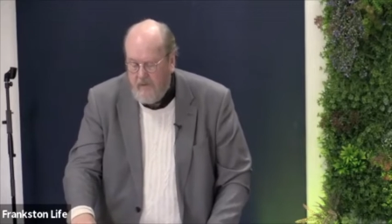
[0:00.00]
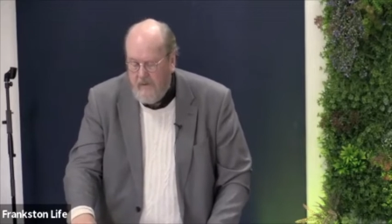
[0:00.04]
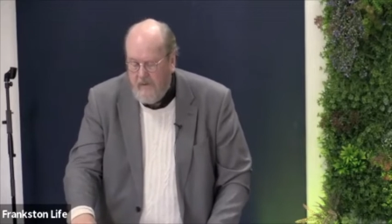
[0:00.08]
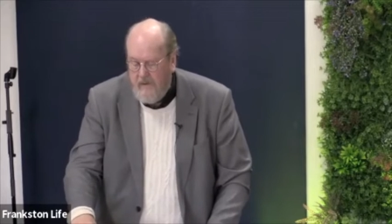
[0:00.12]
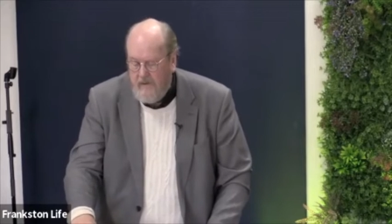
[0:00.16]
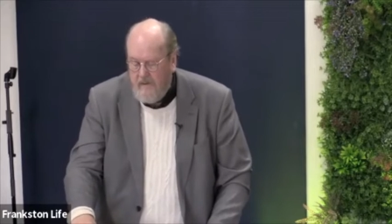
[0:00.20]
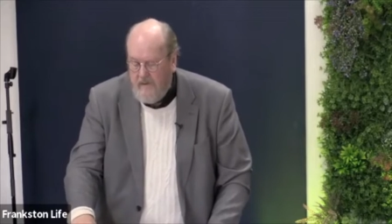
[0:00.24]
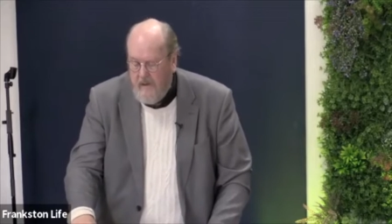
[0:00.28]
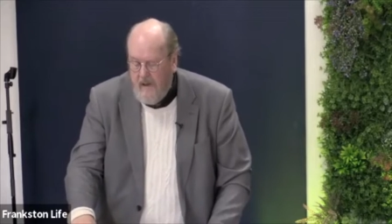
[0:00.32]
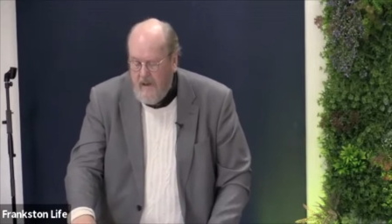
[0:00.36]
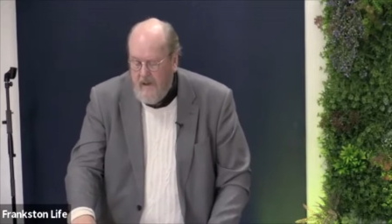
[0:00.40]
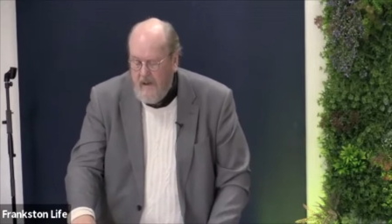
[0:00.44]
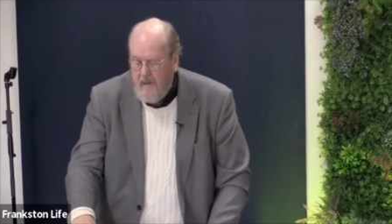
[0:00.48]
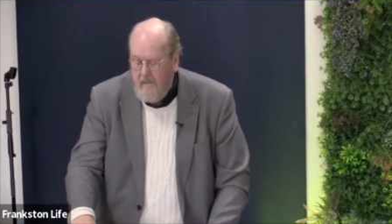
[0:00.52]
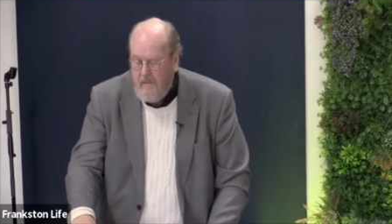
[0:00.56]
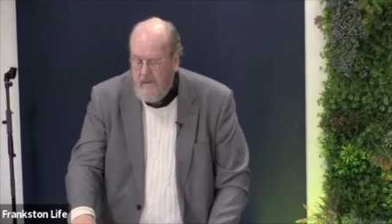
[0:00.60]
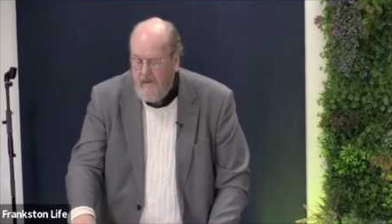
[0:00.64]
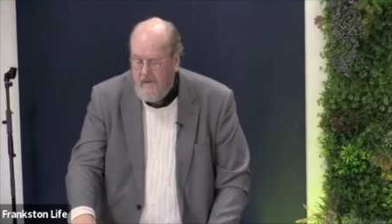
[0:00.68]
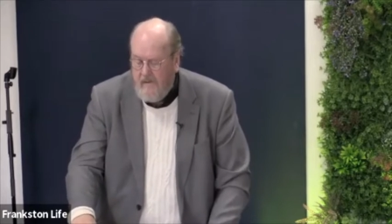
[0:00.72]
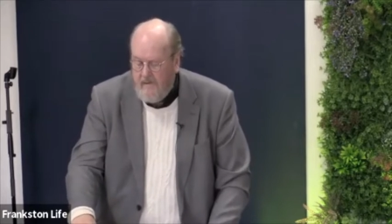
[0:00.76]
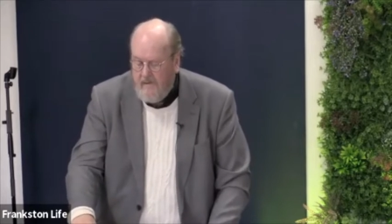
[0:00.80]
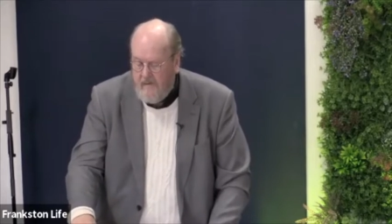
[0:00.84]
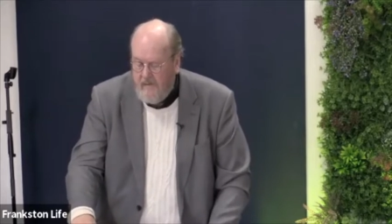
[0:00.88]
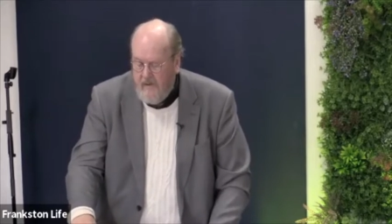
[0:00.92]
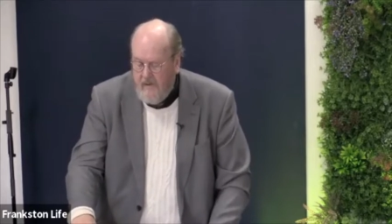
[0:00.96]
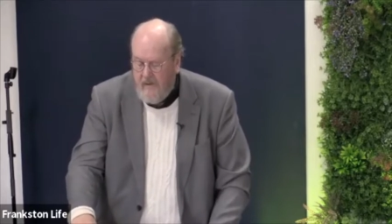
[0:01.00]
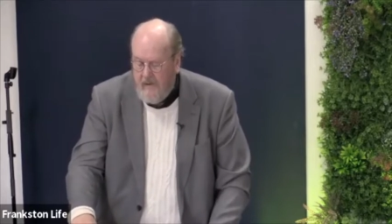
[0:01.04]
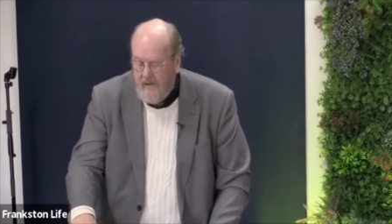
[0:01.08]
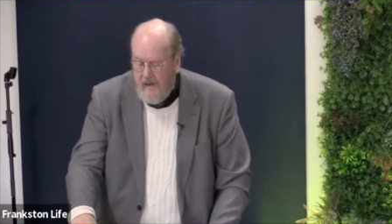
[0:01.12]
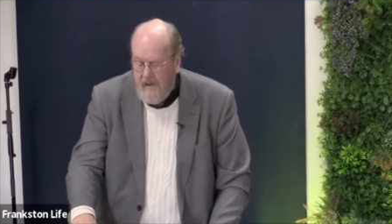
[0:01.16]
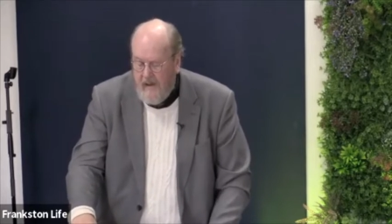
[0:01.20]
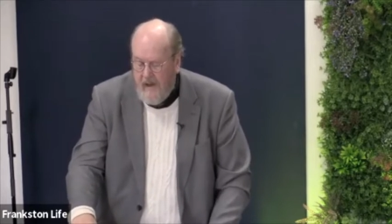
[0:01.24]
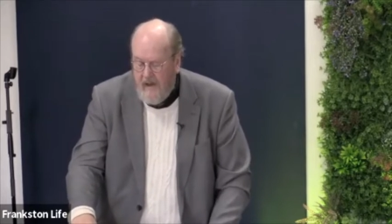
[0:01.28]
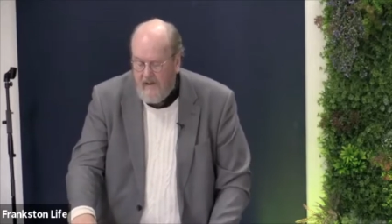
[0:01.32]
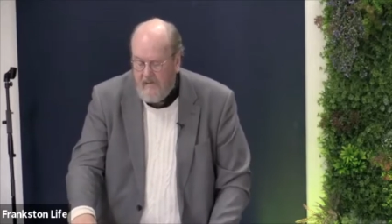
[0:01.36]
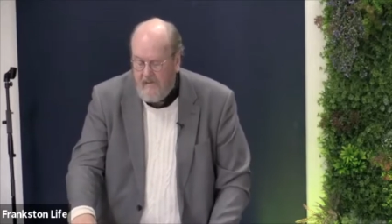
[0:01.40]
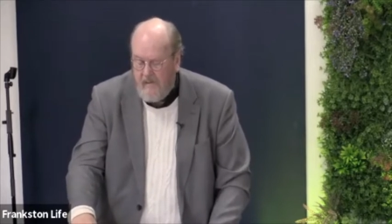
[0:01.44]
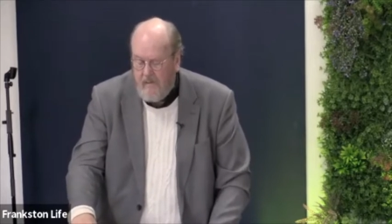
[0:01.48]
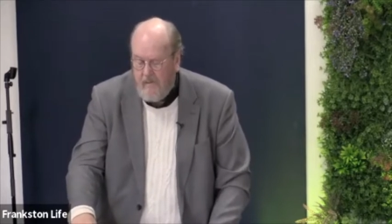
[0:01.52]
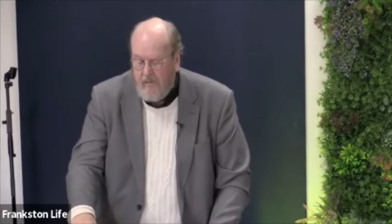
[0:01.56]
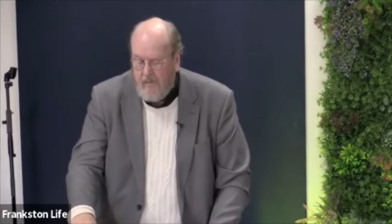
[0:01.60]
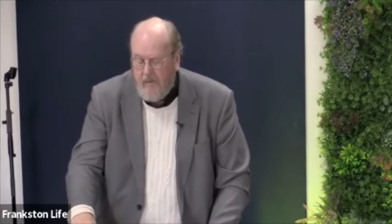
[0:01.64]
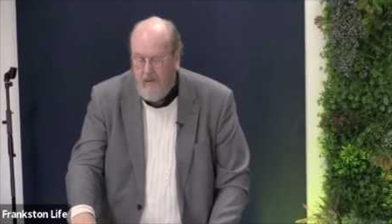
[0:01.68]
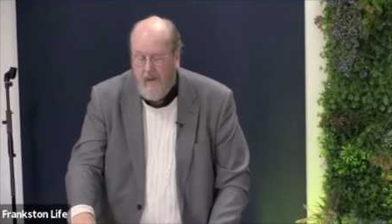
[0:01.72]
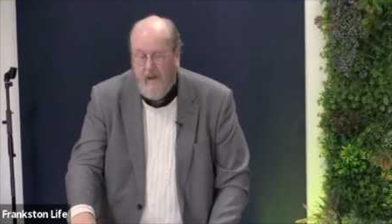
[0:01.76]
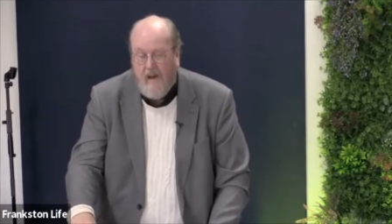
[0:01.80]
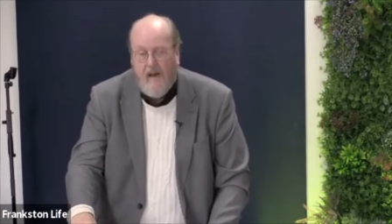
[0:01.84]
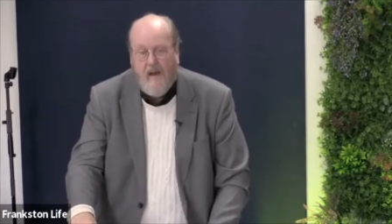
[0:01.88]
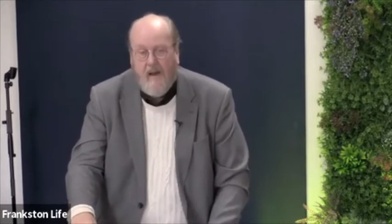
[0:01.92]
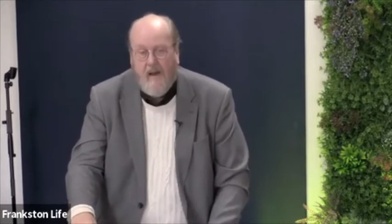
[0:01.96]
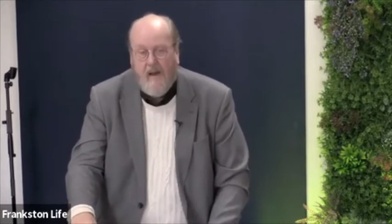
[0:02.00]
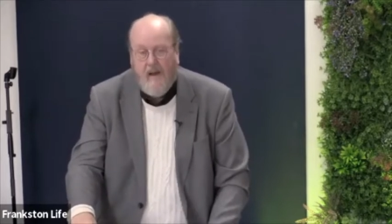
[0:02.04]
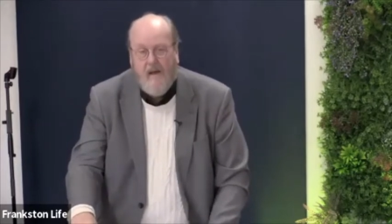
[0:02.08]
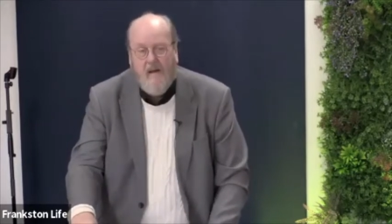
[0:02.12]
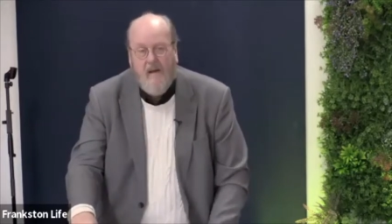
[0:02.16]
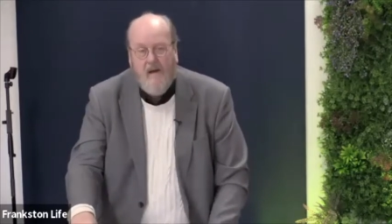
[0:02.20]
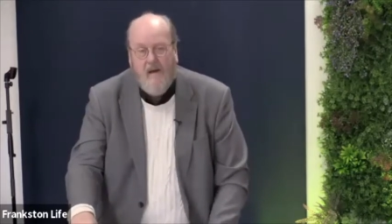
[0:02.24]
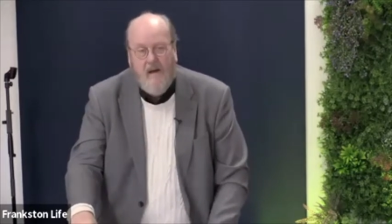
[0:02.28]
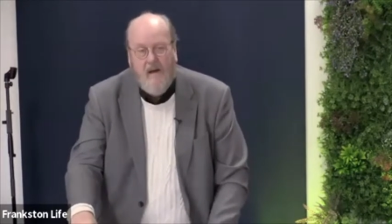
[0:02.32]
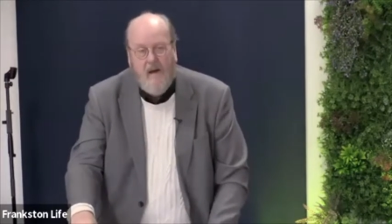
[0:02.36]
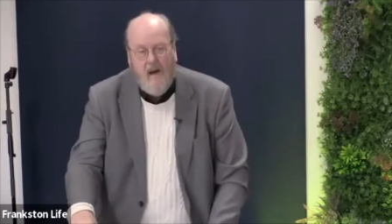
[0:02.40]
The enemy certainly has a plan